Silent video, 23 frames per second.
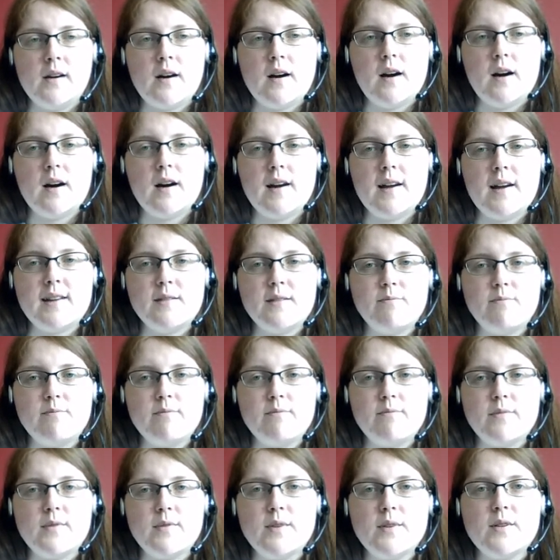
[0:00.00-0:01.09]
I
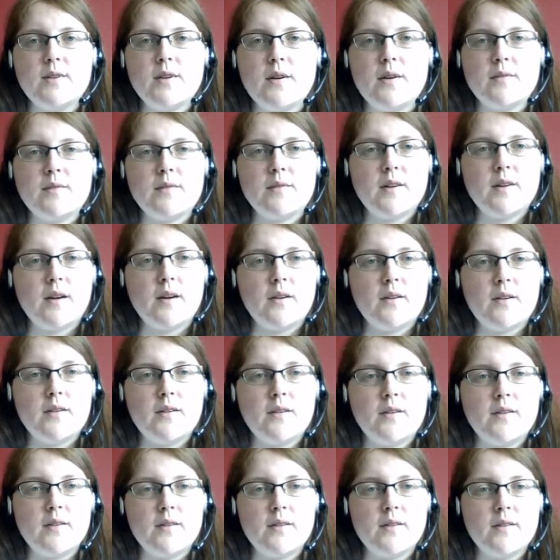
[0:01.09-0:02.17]
don't know
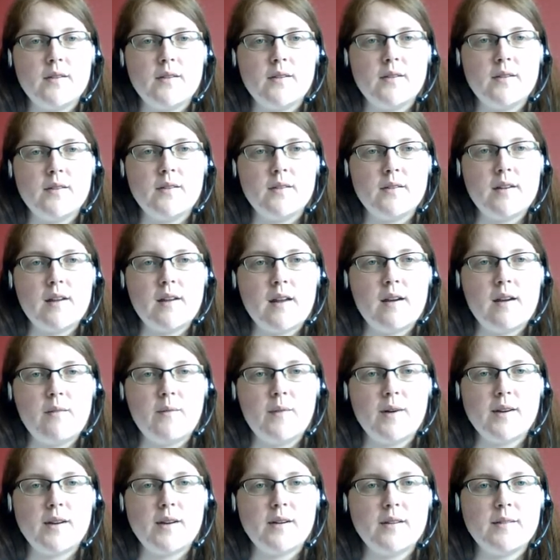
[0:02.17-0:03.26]

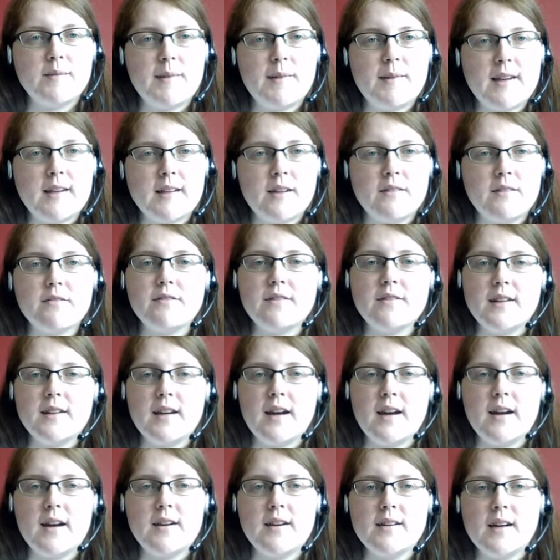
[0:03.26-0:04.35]
when I'll make another
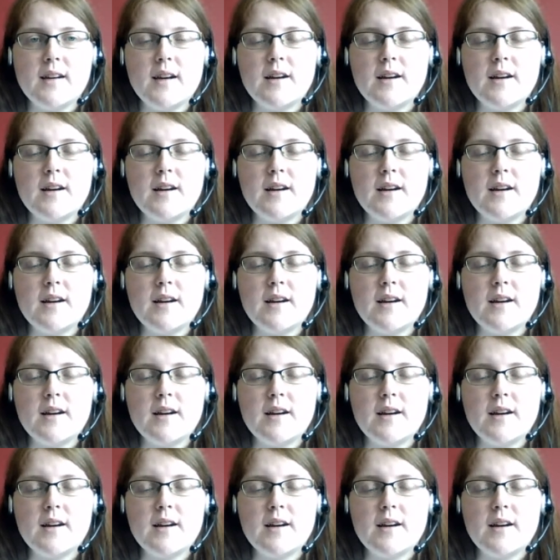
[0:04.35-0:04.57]
video.